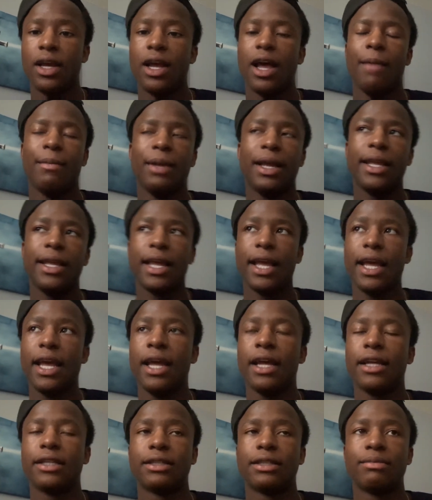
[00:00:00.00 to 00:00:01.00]
I mean,
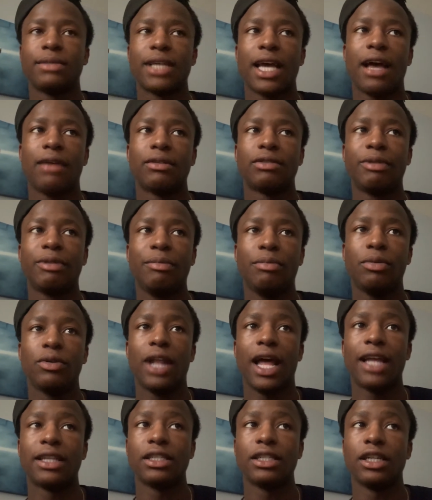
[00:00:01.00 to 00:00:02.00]
yeah, sometimes people
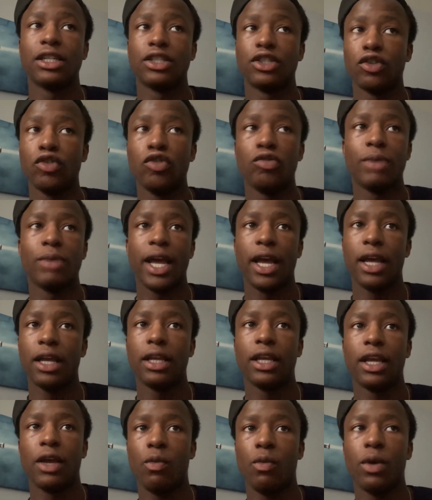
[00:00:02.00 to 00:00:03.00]
like to assume that
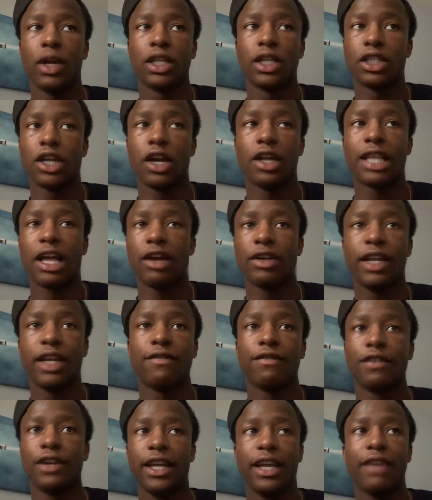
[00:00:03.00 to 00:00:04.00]
it would have turned out
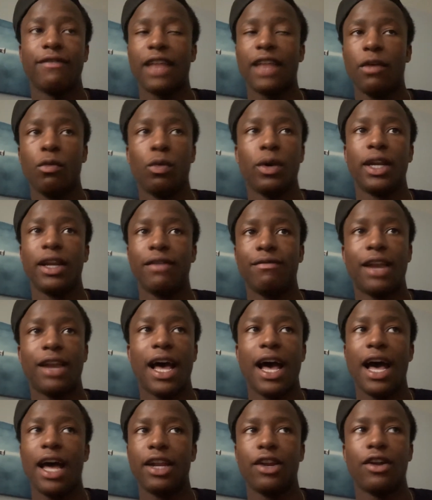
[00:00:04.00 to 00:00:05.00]
differently if they wouldn't have
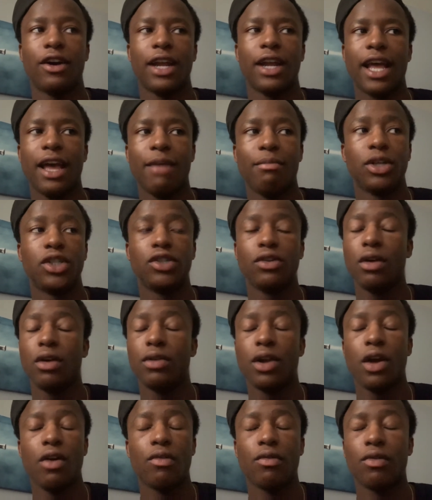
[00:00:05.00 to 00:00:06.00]
lied and all that, but you don't
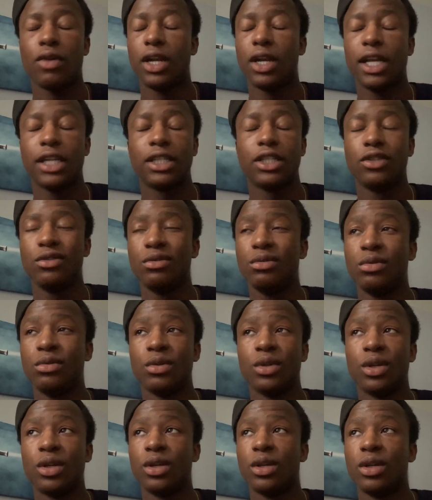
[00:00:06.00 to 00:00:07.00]
know unless you
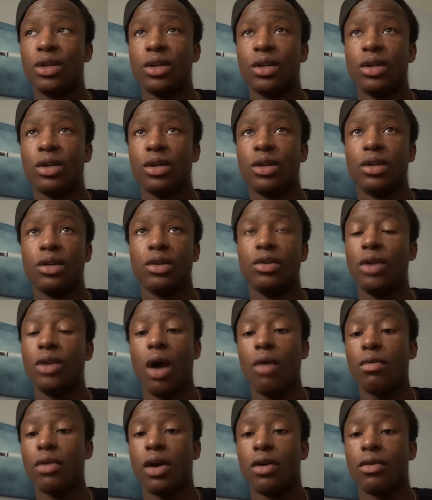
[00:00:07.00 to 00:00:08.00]

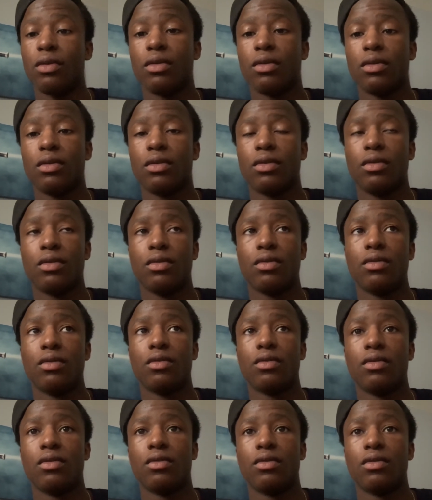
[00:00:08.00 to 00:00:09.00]
don't know.
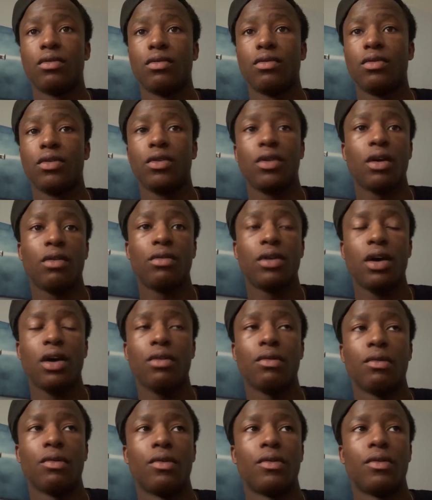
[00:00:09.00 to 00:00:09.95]
You don't know.